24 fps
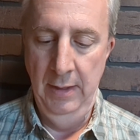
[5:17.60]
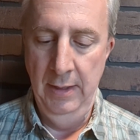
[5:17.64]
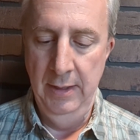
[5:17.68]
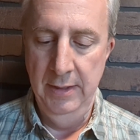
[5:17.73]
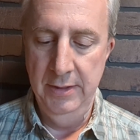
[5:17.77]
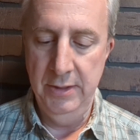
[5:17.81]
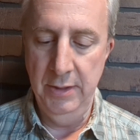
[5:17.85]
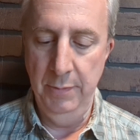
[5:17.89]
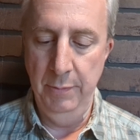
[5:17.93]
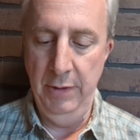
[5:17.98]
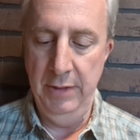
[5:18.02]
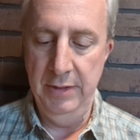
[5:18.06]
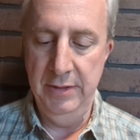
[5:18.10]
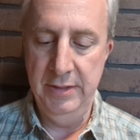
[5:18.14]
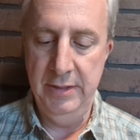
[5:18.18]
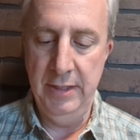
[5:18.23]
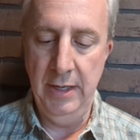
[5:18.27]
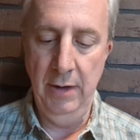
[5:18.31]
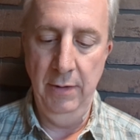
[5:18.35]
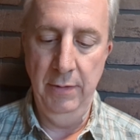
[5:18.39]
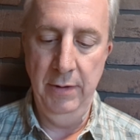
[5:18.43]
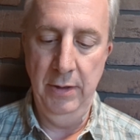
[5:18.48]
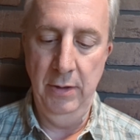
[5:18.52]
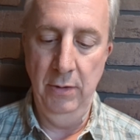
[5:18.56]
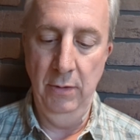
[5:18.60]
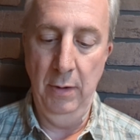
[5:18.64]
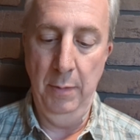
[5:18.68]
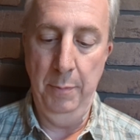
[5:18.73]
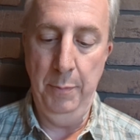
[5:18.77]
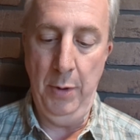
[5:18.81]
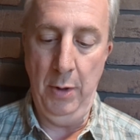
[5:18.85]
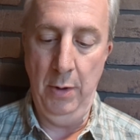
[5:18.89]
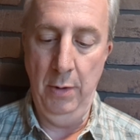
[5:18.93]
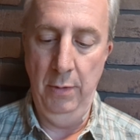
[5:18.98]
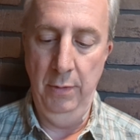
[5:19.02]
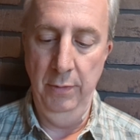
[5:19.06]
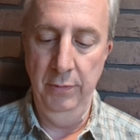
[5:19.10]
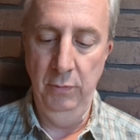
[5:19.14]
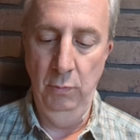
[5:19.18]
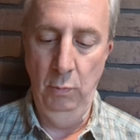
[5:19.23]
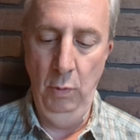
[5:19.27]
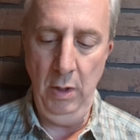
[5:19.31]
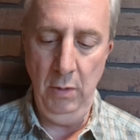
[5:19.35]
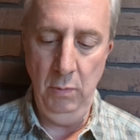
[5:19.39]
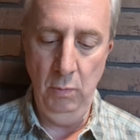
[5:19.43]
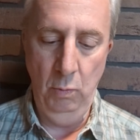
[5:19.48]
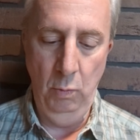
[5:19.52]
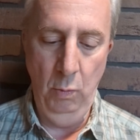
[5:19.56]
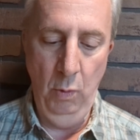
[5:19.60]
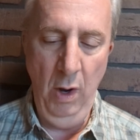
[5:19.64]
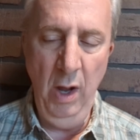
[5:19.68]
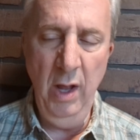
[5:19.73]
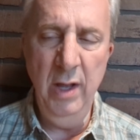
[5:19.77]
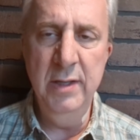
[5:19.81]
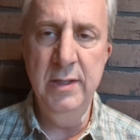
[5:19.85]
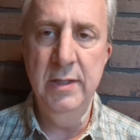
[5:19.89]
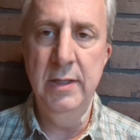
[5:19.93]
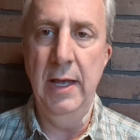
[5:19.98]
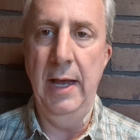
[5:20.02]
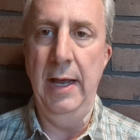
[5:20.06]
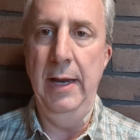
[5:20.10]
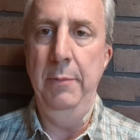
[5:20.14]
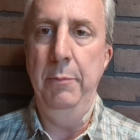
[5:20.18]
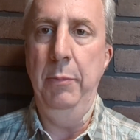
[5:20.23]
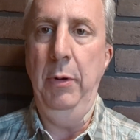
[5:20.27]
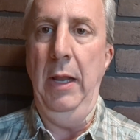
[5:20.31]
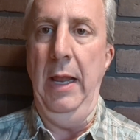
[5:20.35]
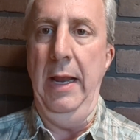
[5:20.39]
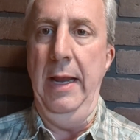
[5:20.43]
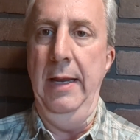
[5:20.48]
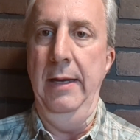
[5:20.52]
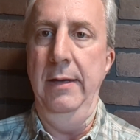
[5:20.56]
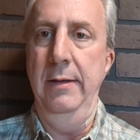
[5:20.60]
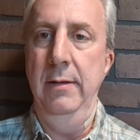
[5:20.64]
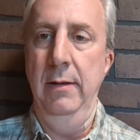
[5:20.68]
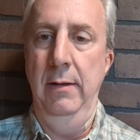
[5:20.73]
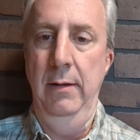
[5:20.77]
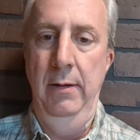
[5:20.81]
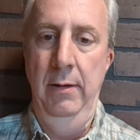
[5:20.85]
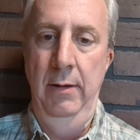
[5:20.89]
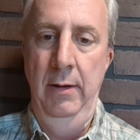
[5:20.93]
Cimorene stared at her, appalled. What was that plant?